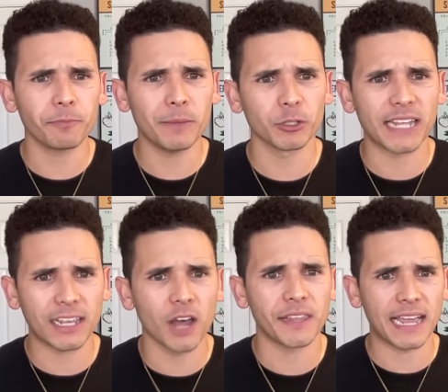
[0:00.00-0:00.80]
of people
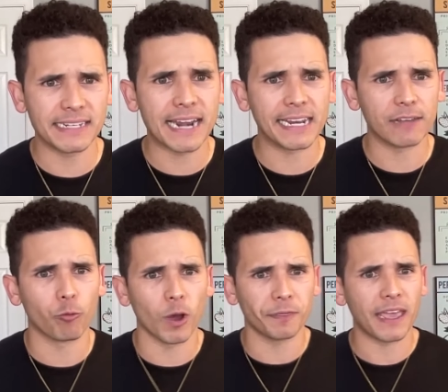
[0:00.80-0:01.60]
take on the identity
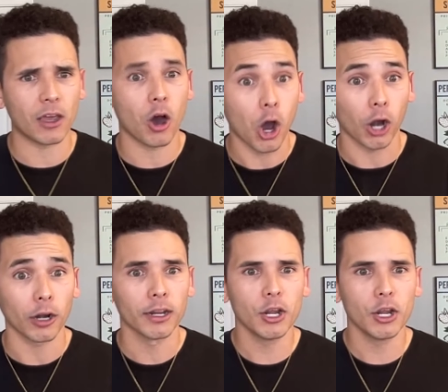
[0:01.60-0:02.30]
of what they are,